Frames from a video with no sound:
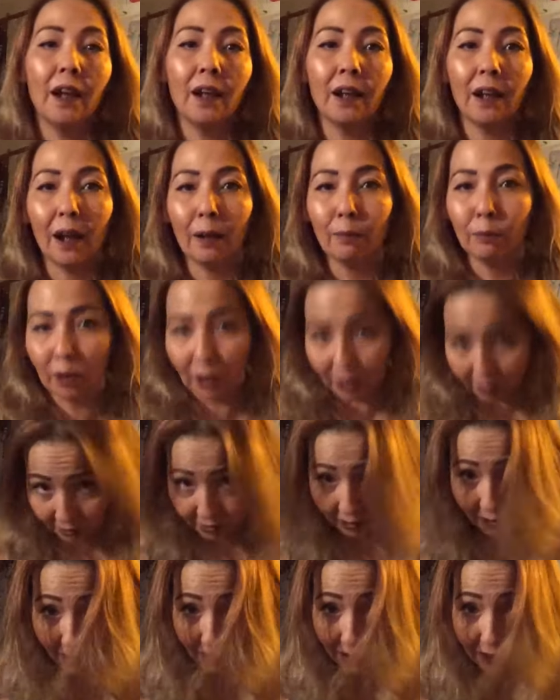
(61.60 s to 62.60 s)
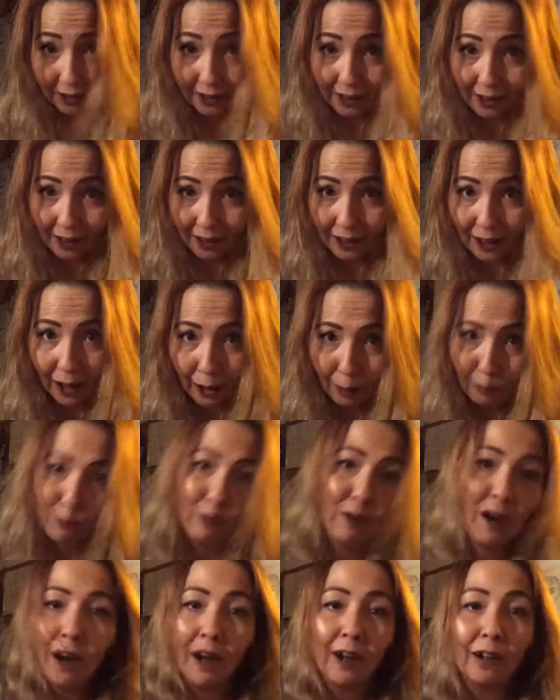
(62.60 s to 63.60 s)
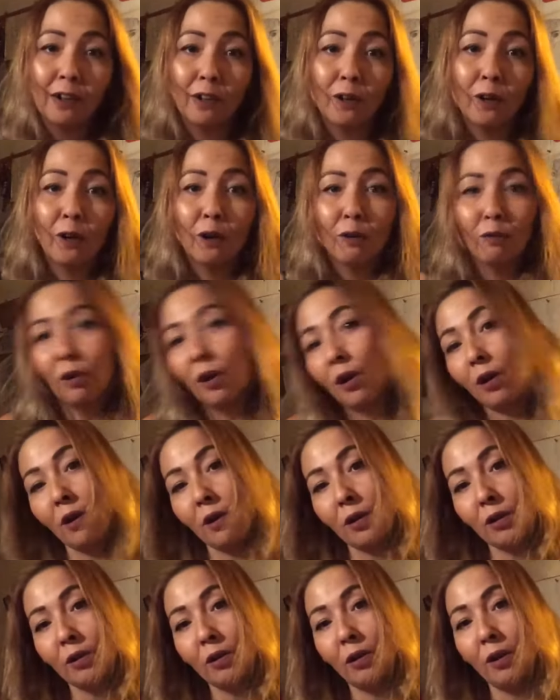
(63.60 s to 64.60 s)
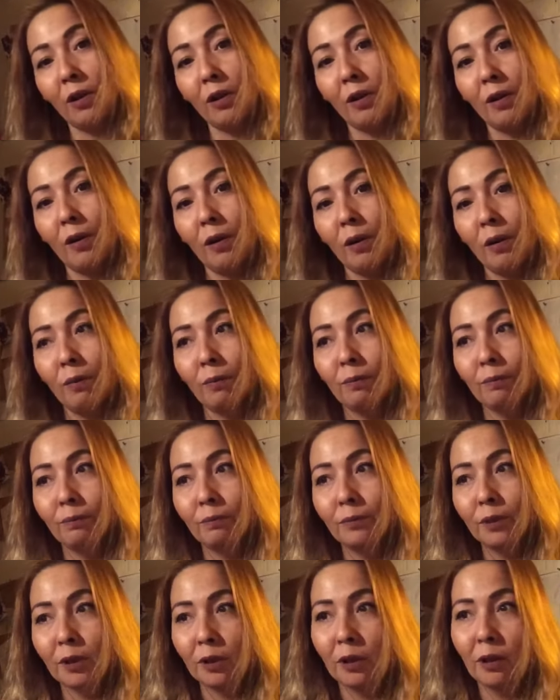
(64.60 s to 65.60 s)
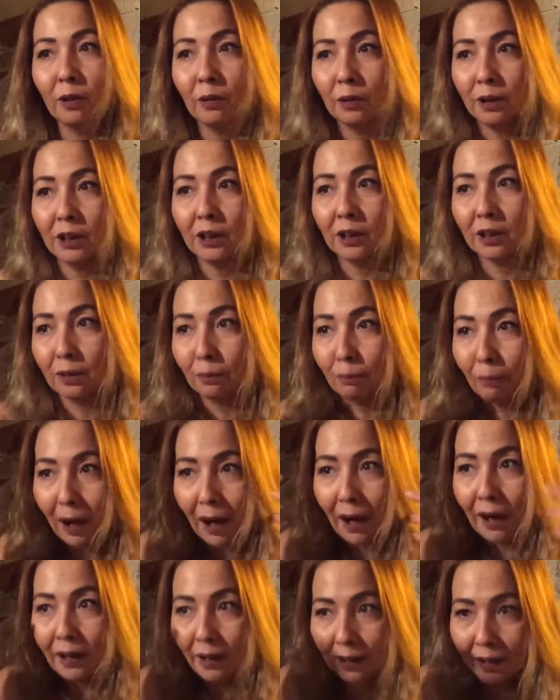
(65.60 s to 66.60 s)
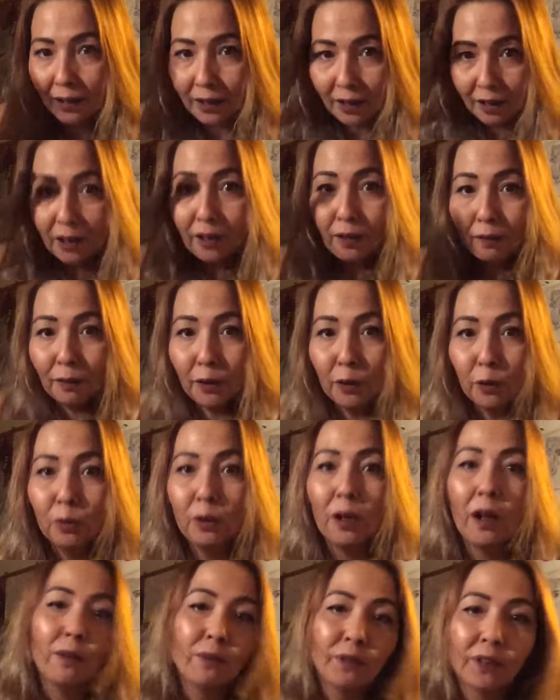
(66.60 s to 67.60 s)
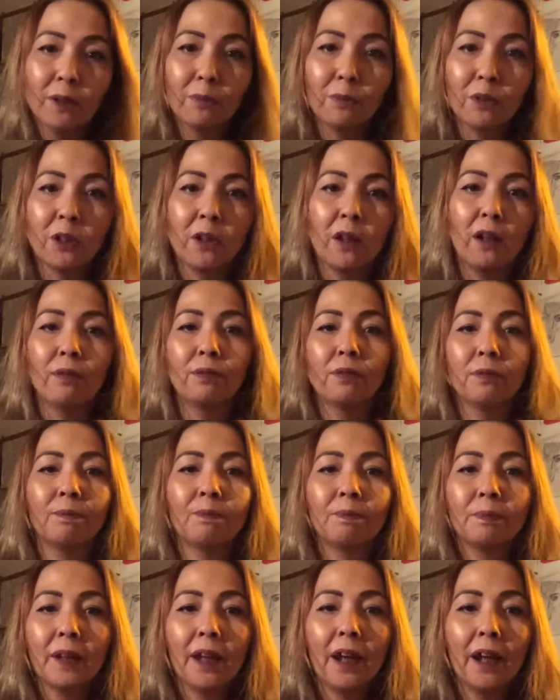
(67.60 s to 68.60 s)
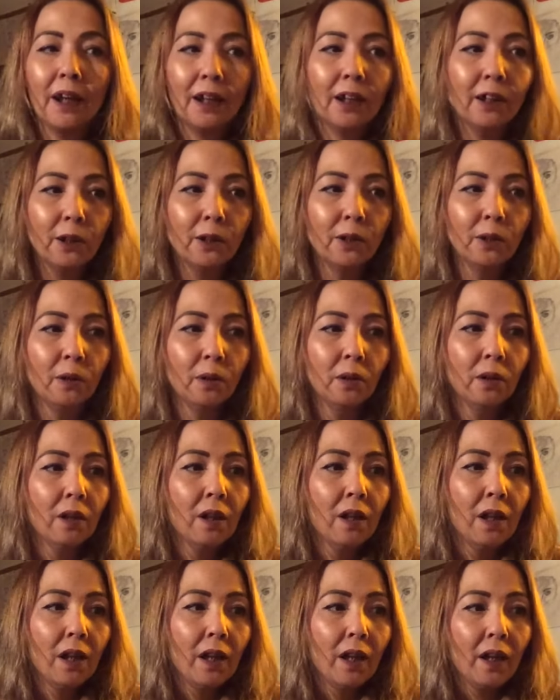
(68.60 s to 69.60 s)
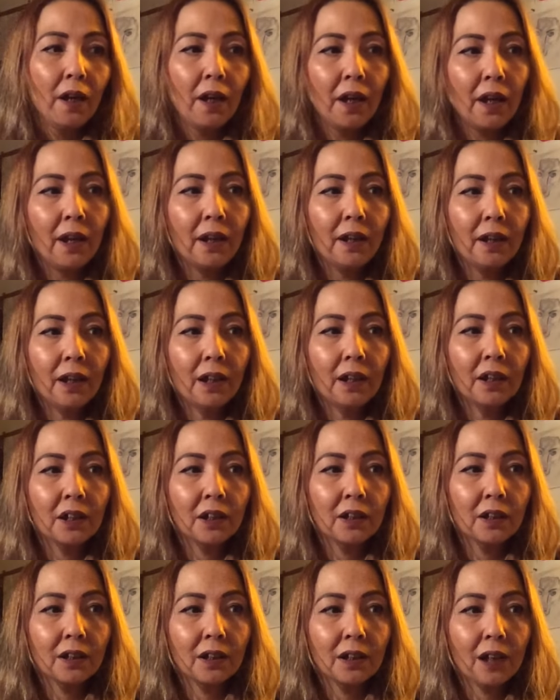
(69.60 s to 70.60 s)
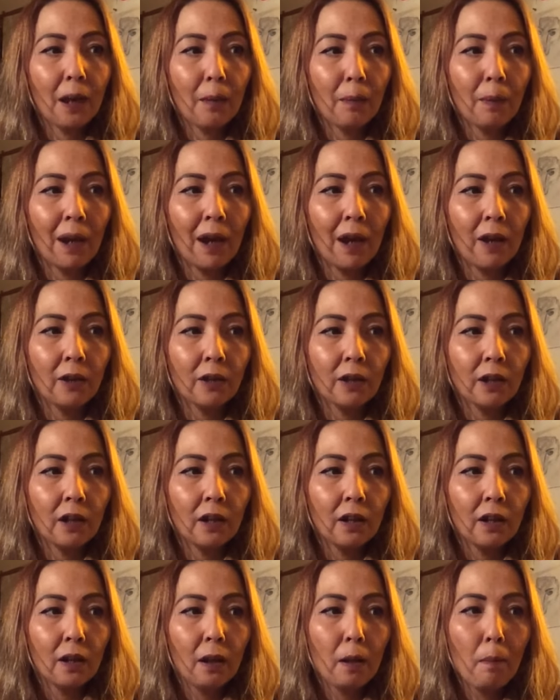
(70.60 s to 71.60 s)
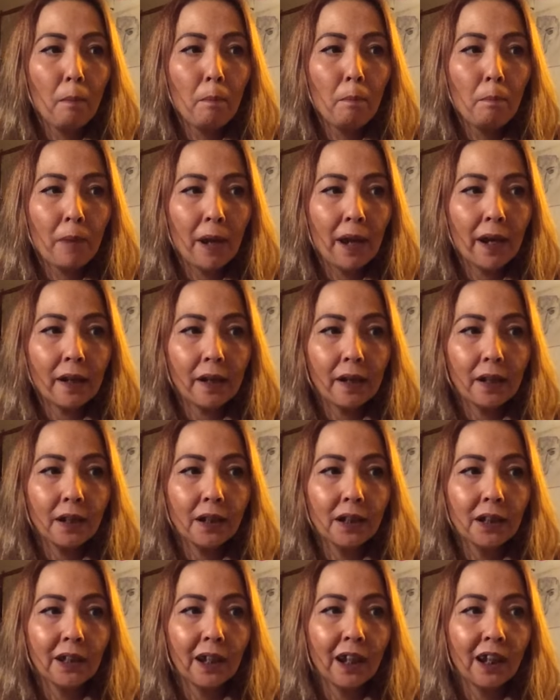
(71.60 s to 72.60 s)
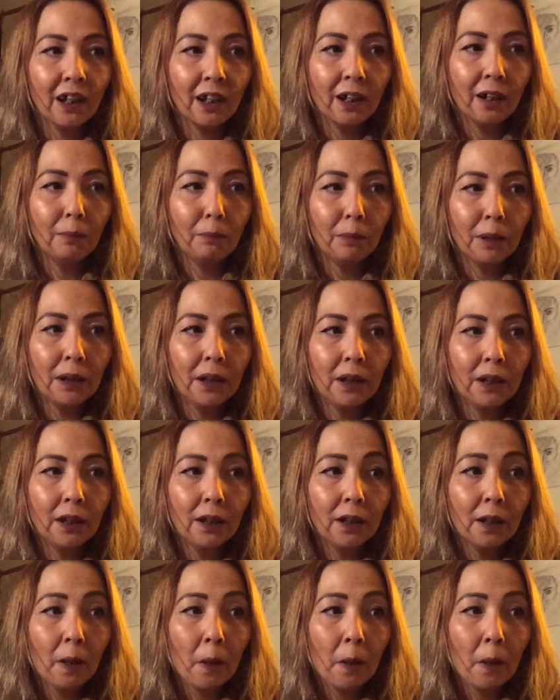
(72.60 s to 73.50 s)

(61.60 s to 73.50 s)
and I'm not saying that I'm right or wrong, or, you know, it's my view of some stuff. Anywho, it is about men sending me...